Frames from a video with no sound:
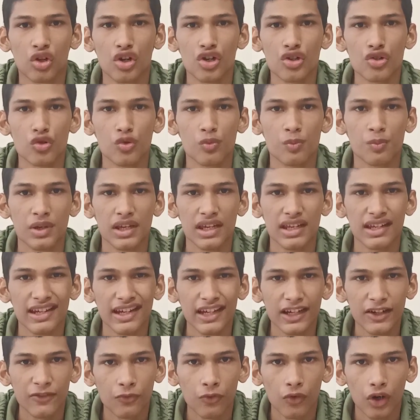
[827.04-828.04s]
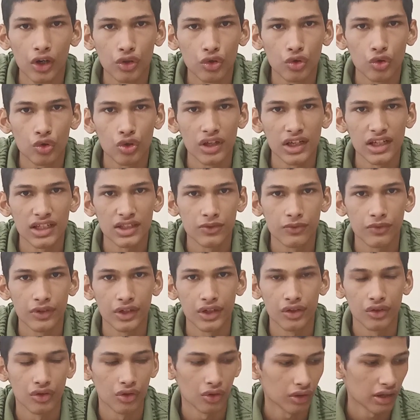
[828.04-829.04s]
going to be it for today's
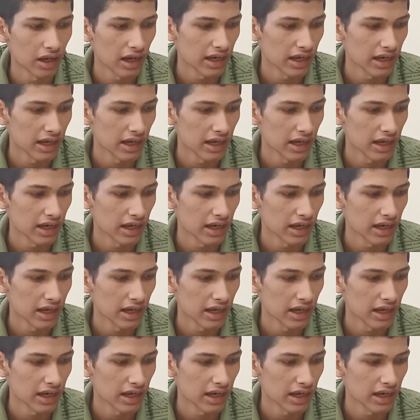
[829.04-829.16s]
video,